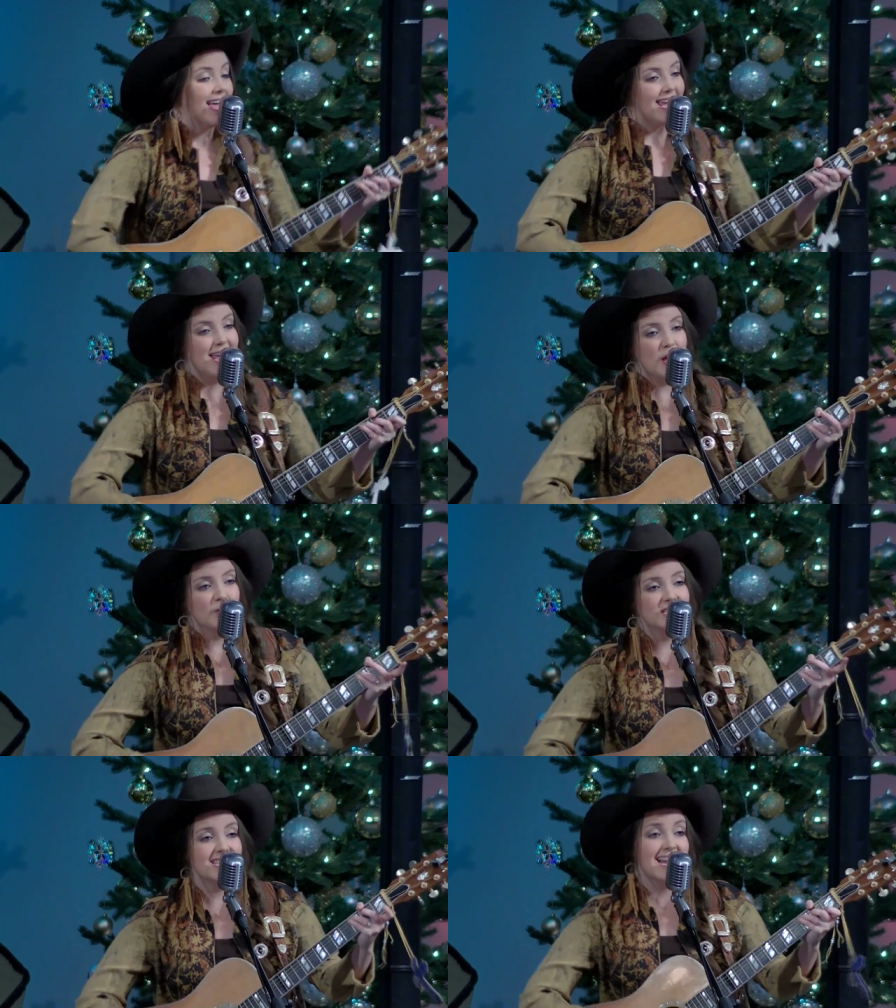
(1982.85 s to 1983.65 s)

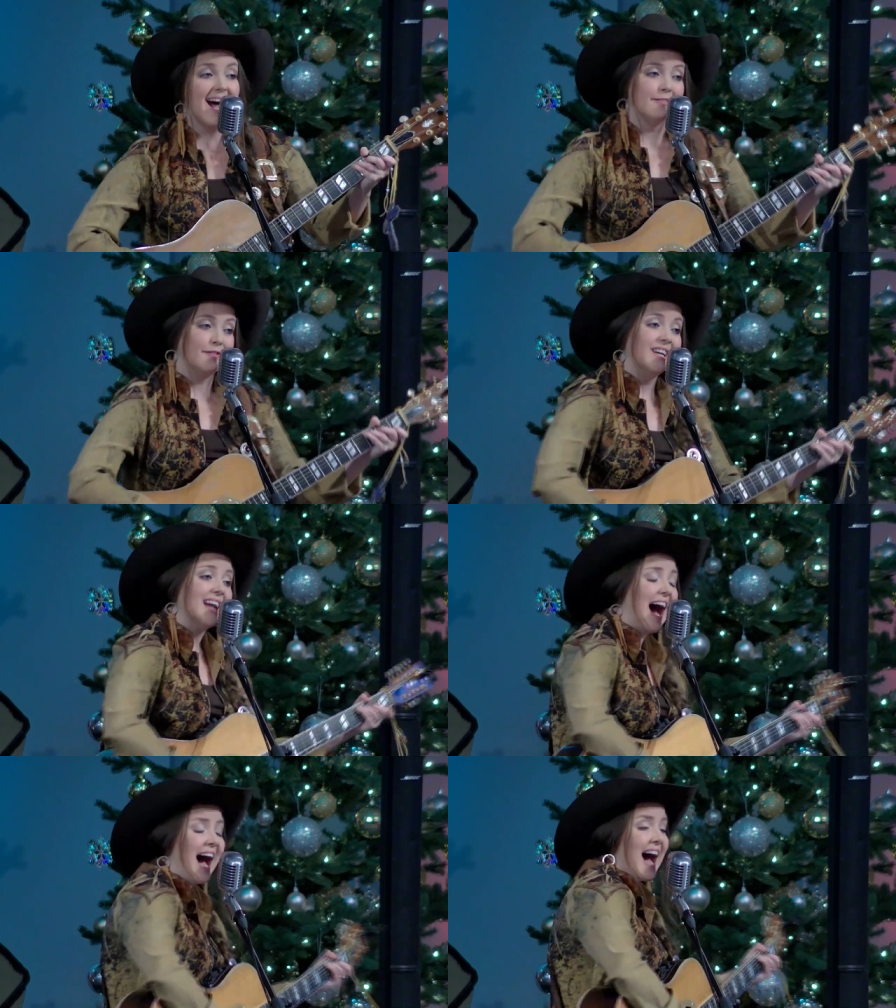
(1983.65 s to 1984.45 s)
It was nine
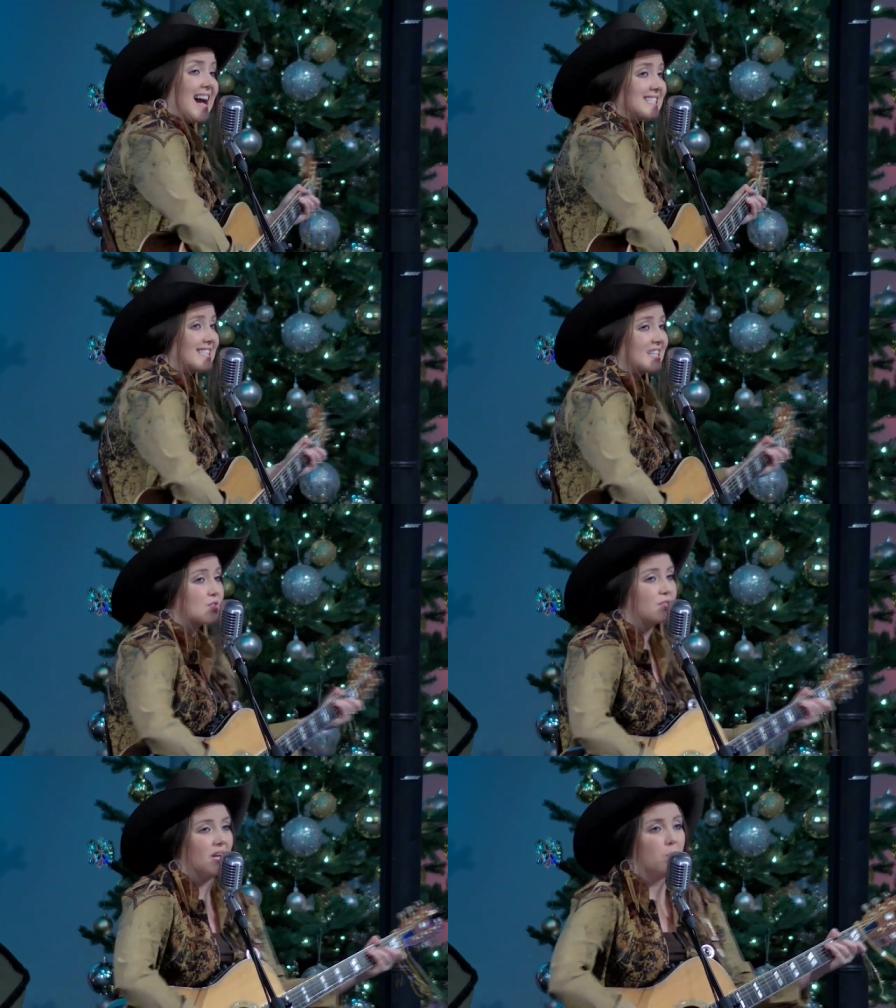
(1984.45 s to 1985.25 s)
feet high,
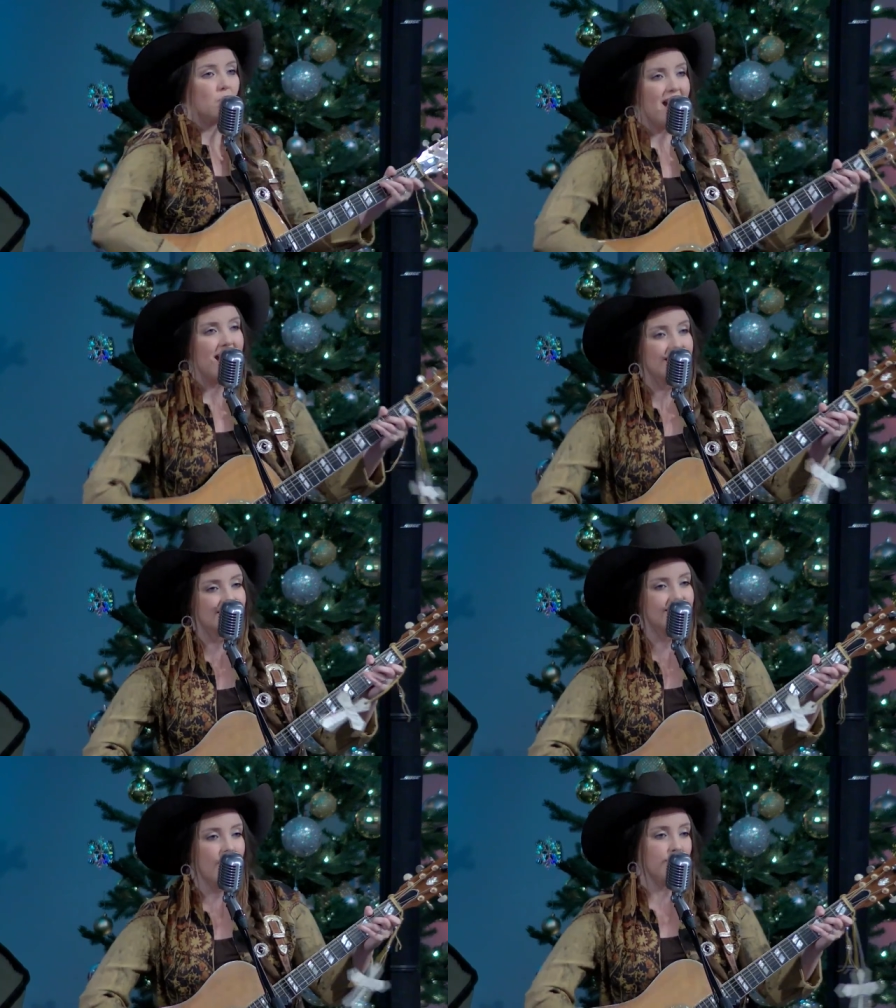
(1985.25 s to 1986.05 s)
six feet wide,
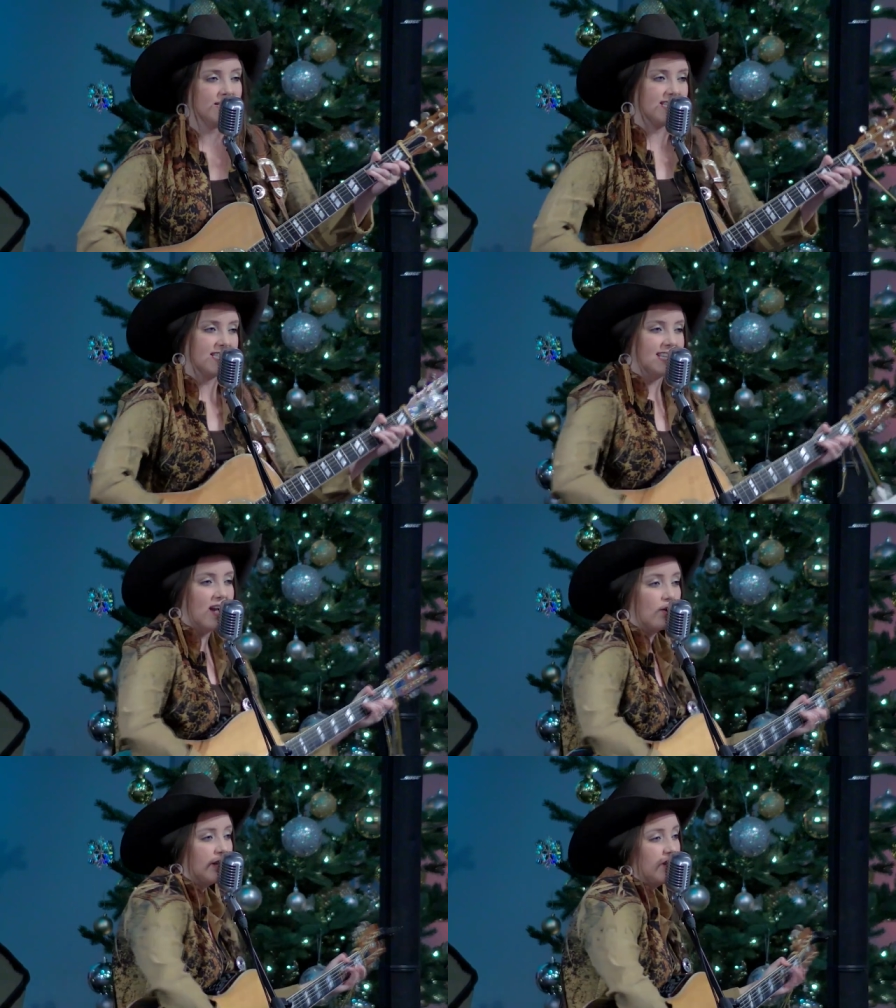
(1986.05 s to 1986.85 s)
soft as a
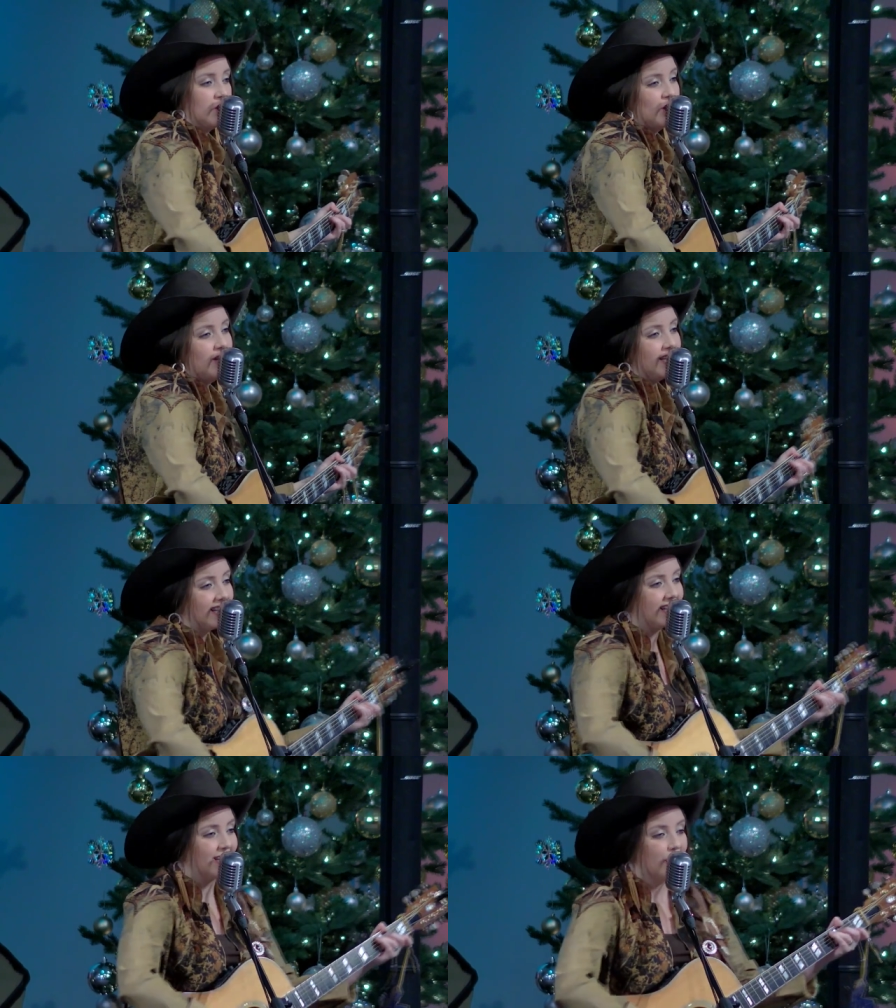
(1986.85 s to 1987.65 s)
downy chick.
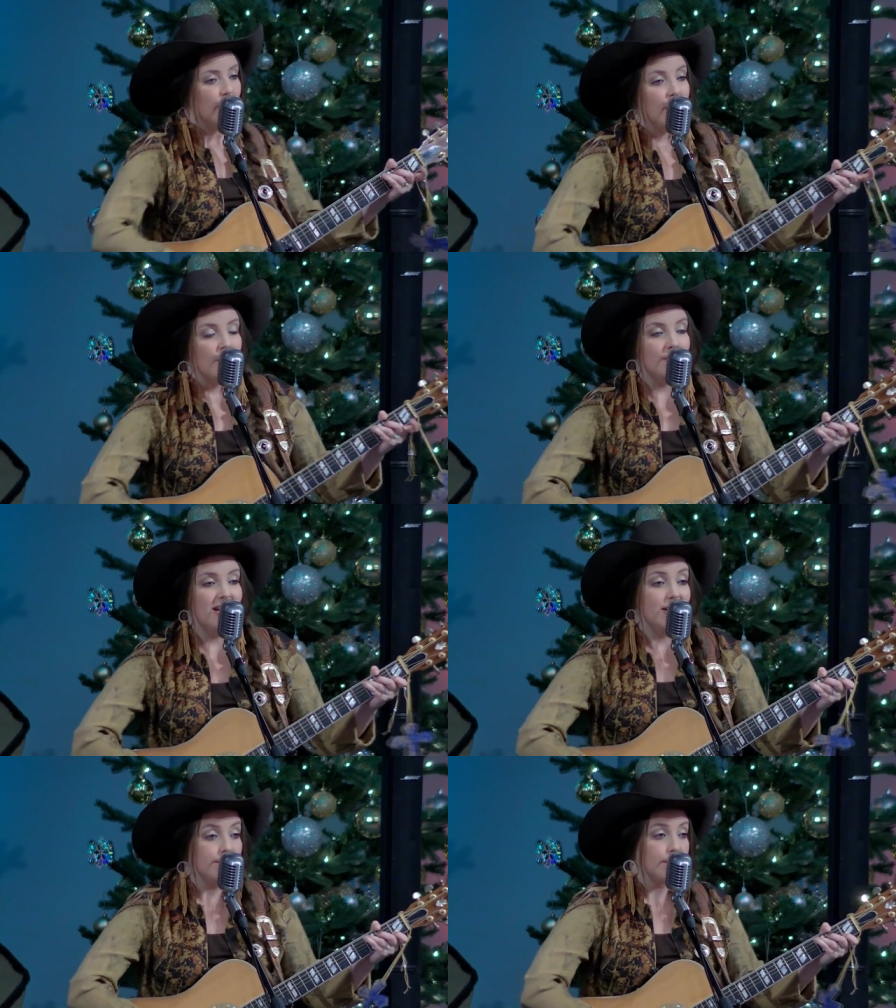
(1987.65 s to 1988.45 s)

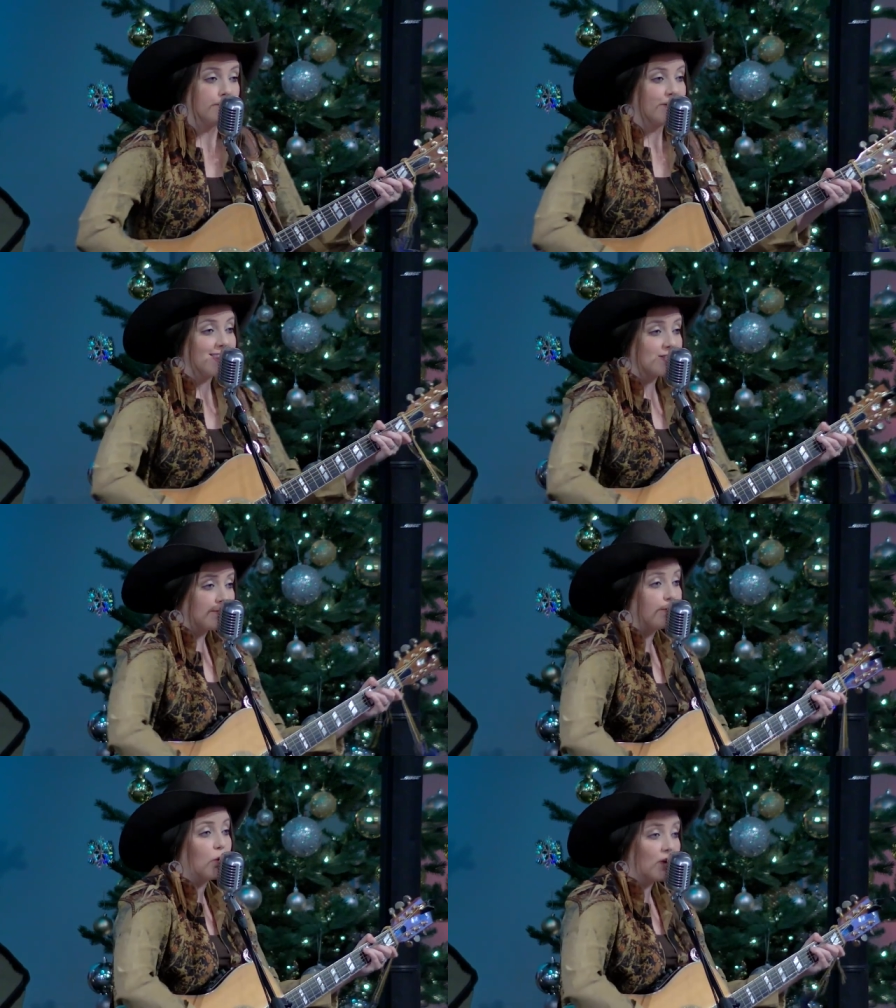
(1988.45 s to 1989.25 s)
Made from the
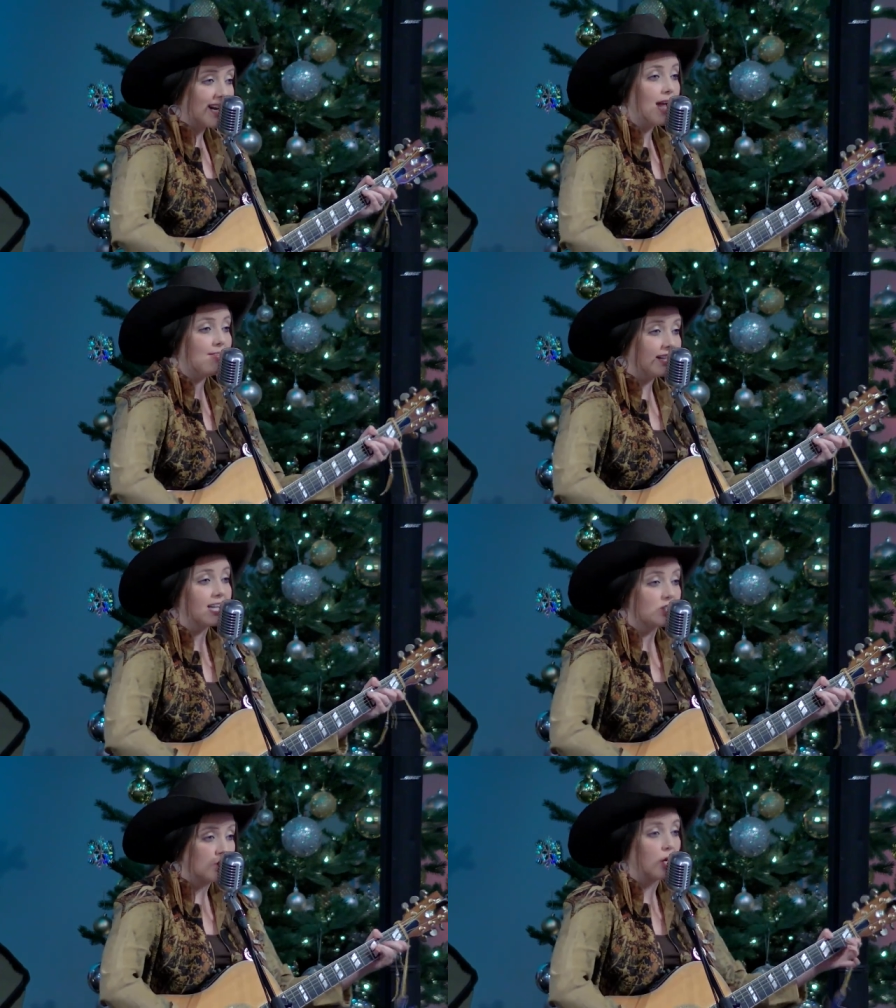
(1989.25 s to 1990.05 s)
feathers of four eleven
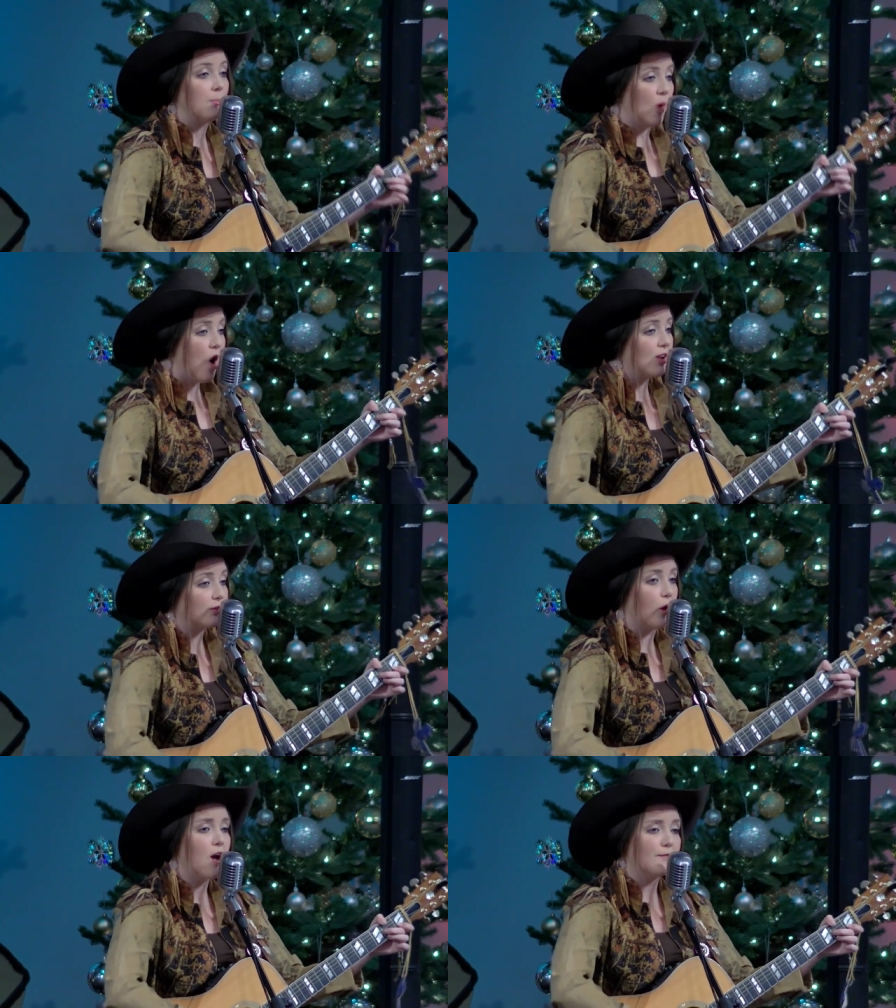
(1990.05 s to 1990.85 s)
geese, took a ball
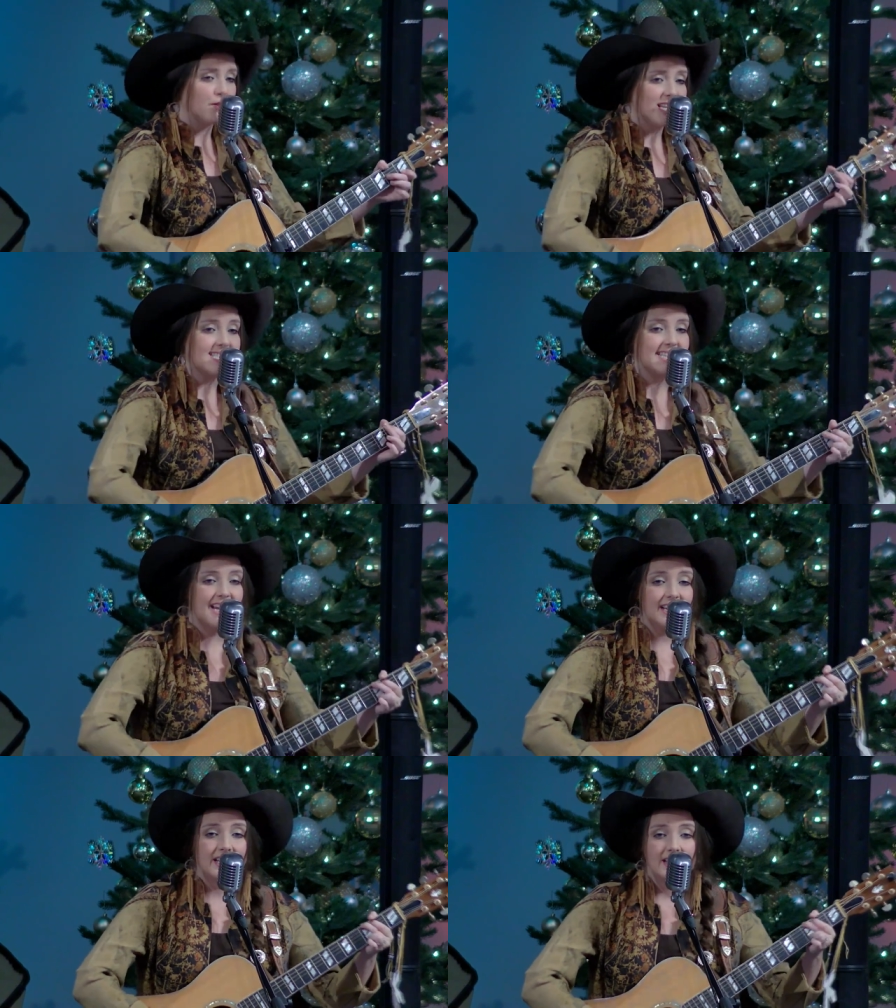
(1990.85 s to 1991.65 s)
of cloth for the tick.